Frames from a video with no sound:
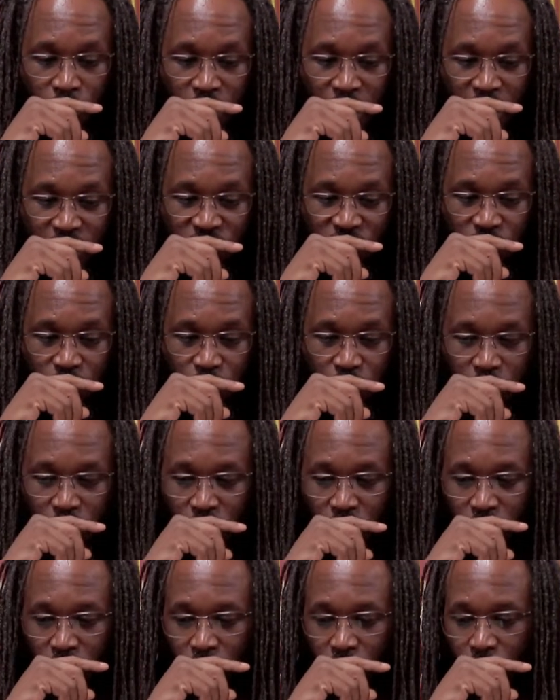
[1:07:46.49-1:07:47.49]
That should
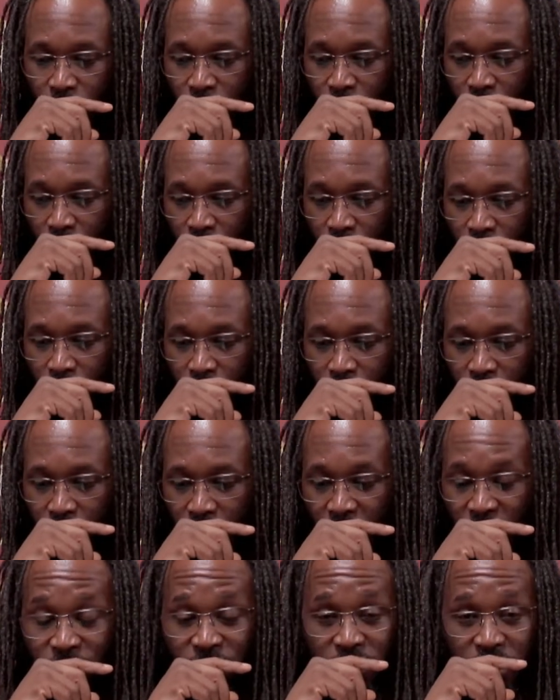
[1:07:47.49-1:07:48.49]
be
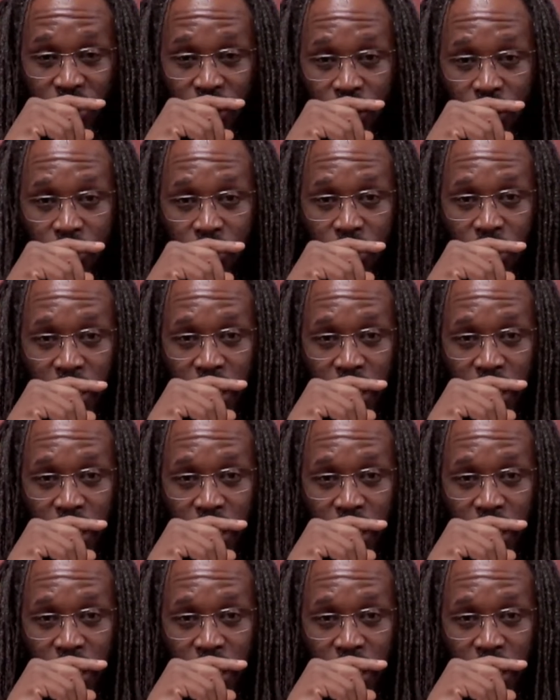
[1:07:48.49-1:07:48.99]
evident